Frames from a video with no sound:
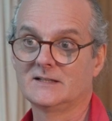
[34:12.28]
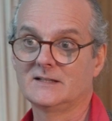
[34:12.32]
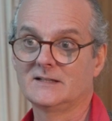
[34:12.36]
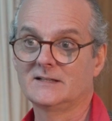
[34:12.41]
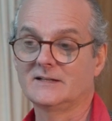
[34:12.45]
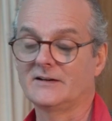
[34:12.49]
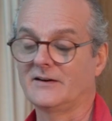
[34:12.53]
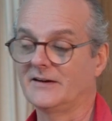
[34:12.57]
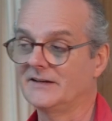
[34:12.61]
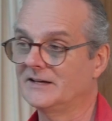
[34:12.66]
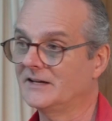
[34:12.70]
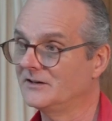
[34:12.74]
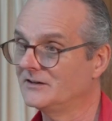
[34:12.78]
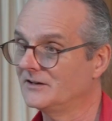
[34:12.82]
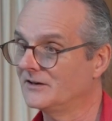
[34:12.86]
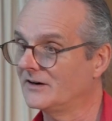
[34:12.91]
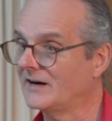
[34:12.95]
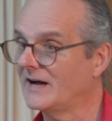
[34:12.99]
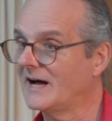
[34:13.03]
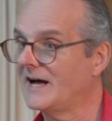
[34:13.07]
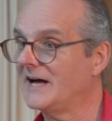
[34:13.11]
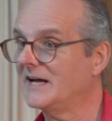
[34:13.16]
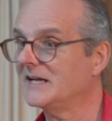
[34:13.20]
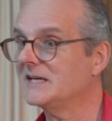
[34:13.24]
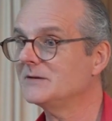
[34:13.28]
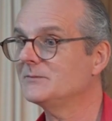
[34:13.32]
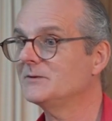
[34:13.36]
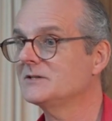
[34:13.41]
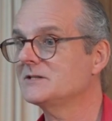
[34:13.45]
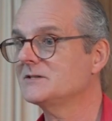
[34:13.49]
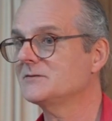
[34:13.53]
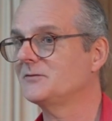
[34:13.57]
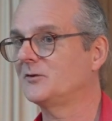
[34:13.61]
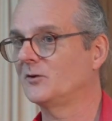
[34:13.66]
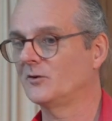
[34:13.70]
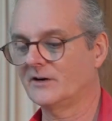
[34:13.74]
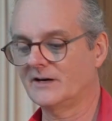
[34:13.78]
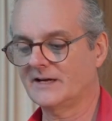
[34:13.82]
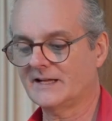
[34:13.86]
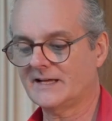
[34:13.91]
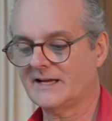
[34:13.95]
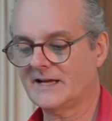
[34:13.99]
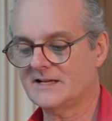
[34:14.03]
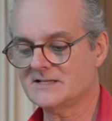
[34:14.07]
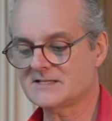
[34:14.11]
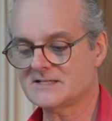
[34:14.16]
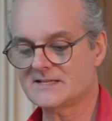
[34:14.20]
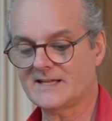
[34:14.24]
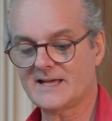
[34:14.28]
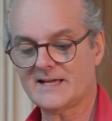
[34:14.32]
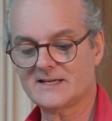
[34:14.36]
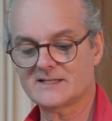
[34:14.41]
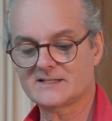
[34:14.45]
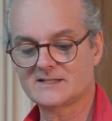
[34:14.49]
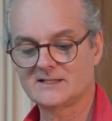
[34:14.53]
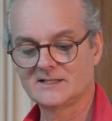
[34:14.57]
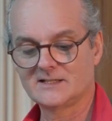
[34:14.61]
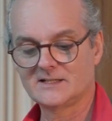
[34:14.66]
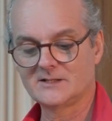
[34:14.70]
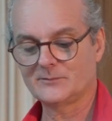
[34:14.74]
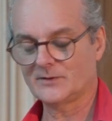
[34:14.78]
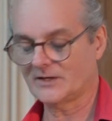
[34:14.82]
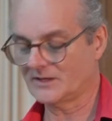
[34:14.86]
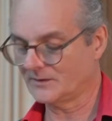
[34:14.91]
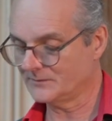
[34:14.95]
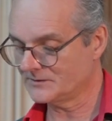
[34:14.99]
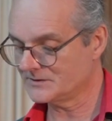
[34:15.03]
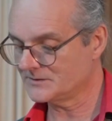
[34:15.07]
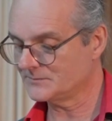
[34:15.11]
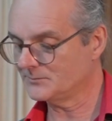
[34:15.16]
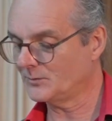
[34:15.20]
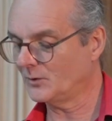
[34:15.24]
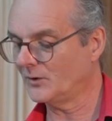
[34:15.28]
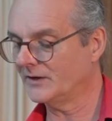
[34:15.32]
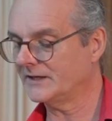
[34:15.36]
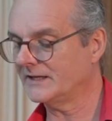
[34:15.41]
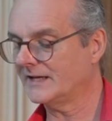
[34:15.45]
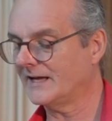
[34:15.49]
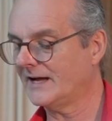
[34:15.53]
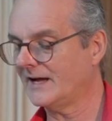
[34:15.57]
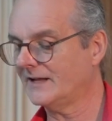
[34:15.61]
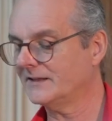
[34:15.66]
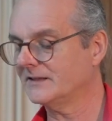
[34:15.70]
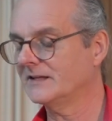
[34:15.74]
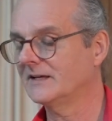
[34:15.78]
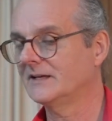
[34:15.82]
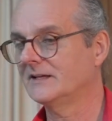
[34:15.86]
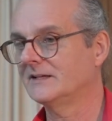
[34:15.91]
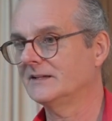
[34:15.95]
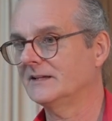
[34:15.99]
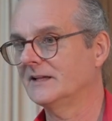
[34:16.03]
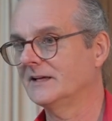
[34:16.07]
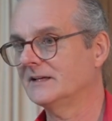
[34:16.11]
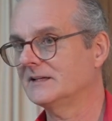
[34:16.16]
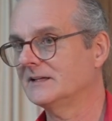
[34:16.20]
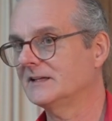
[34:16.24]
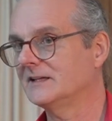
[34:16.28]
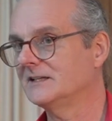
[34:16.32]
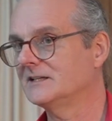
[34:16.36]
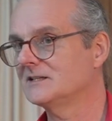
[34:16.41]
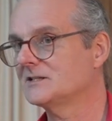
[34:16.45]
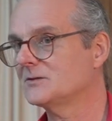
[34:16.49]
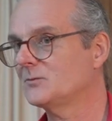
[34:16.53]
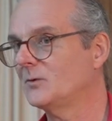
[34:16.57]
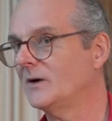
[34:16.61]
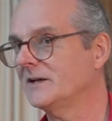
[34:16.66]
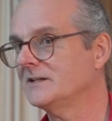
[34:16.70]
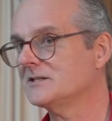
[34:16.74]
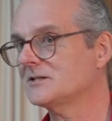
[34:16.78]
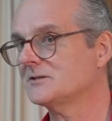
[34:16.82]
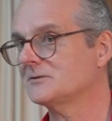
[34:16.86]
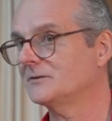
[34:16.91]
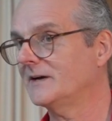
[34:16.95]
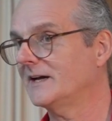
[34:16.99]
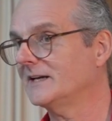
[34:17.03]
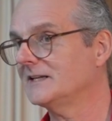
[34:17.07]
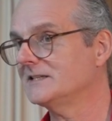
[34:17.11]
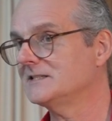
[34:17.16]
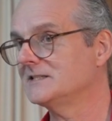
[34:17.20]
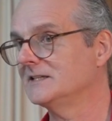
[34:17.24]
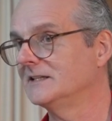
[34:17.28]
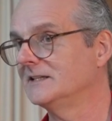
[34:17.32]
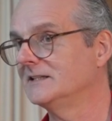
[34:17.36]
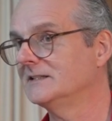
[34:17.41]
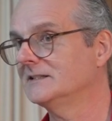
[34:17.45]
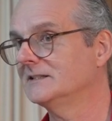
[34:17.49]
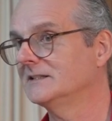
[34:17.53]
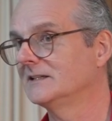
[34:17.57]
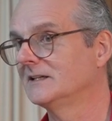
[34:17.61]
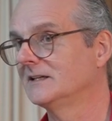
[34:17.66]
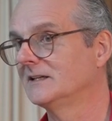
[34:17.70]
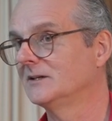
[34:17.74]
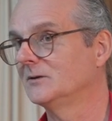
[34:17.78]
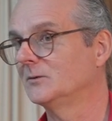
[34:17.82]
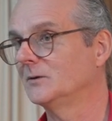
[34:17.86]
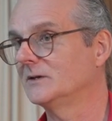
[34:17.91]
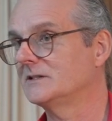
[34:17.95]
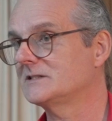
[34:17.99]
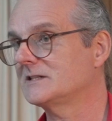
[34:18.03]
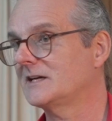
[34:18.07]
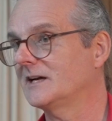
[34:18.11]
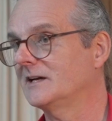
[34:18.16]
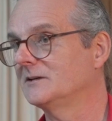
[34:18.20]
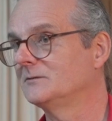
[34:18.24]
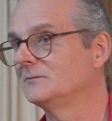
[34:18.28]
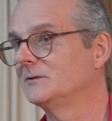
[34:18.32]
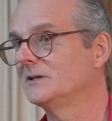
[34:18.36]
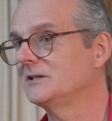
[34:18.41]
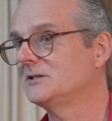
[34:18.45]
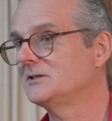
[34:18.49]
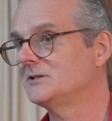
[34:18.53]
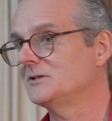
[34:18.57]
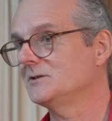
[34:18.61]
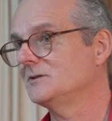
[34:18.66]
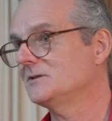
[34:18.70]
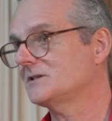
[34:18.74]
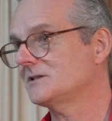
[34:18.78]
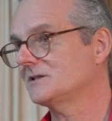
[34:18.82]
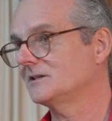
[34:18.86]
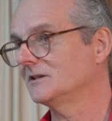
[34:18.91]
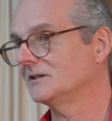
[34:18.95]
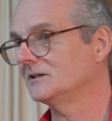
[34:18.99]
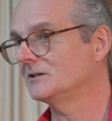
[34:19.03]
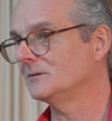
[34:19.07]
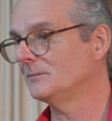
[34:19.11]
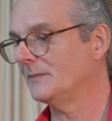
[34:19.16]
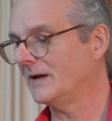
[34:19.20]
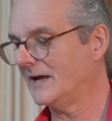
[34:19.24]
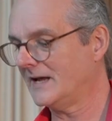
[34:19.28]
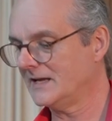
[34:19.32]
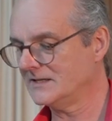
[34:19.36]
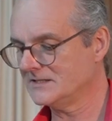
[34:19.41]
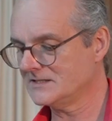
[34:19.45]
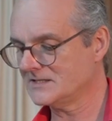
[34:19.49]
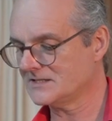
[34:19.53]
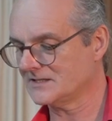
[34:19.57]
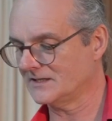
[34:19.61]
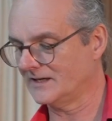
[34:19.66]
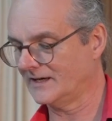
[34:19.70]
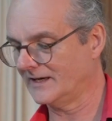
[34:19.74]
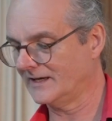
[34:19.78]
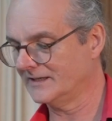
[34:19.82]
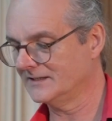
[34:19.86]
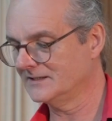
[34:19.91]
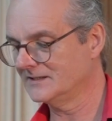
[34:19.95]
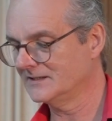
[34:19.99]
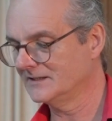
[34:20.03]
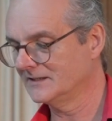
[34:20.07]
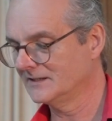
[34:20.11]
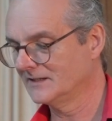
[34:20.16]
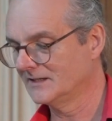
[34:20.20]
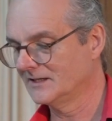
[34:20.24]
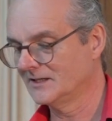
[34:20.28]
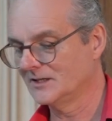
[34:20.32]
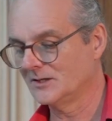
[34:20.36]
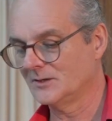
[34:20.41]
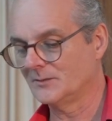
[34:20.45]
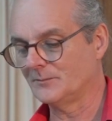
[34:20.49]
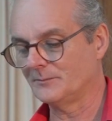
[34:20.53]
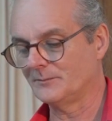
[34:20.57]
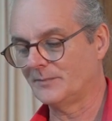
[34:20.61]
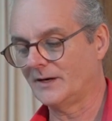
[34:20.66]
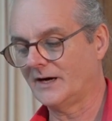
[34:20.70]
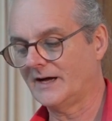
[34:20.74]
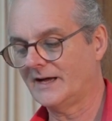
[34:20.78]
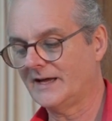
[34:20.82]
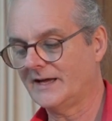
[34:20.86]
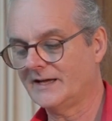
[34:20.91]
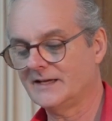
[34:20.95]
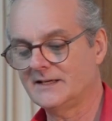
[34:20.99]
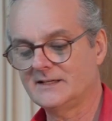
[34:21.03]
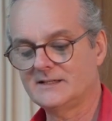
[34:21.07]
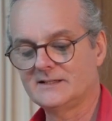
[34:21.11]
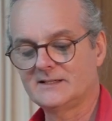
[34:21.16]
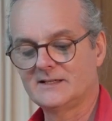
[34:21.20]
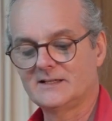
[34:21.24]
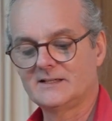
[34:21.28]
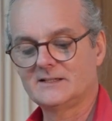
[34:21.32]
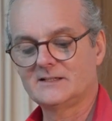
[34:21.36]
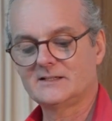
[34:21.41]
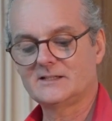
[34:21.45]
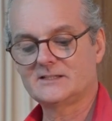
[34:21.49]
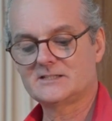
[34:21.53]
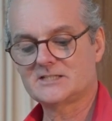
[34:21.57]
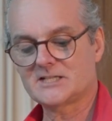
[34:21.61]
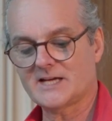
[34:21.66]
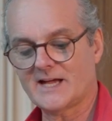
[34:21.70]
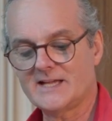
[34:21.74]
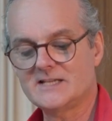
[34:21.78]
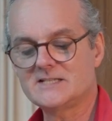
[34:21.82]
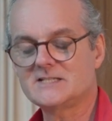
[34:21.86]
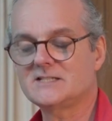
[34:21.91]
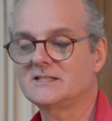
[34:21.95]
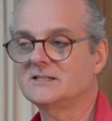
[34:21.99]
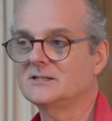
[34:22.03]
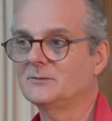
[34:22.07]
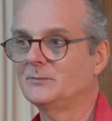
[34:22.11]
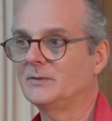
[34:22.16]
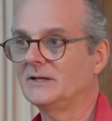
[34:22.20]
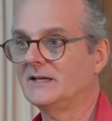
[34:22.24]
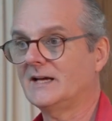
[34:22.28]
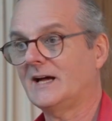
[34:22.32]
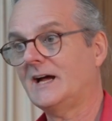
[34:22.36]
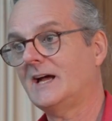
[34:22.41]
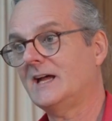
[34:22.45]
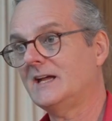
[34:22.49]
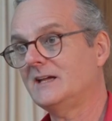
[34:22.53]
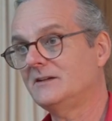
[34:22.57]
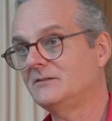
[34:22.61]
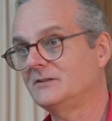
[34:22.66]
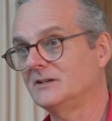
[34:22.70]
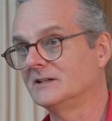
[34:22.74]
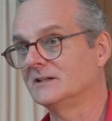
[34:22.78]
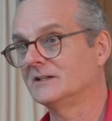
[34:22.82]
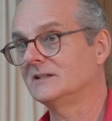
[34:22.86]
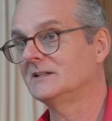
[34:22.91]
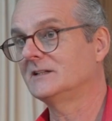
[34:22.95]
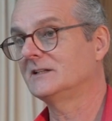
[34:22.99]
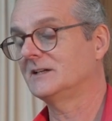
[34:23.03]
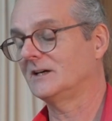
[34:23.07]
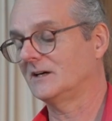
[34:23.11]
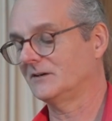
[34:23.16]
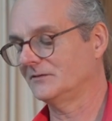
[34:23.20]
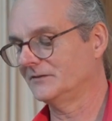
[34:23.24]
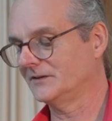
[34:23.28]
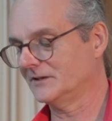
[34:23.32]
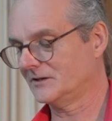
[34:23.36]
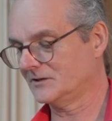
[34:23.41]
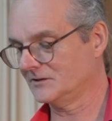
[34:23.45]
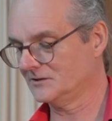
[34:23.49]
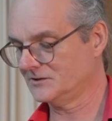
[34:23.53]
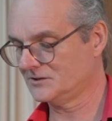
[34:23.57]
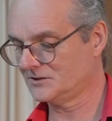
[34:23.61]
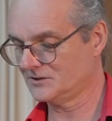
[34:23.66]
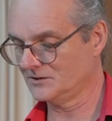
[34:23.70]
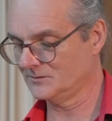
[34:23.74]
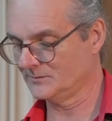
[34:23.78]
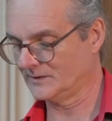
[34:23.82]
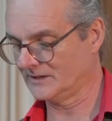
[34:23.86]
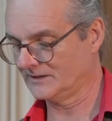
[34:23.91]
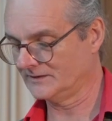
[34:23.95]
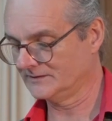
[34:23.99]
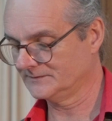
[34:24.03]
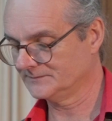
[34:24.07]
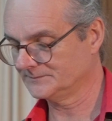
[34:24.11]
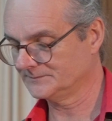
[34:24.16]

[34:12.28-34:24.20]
Now, I know there are arguments for and against that, but I'm pointing out that it is one strategy which can reduce the demand side by changing the behaviour of the consumer.